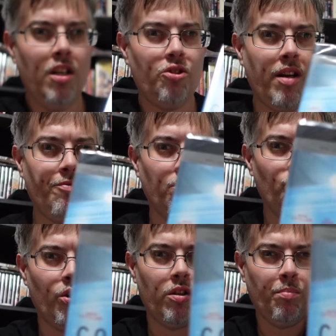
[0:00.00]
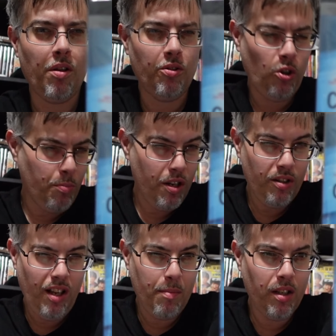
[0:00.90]
straight from Warner Brothers Home
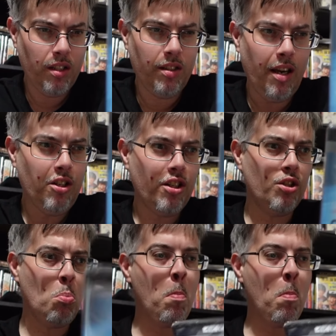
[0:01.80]
Entertainment, Contagion.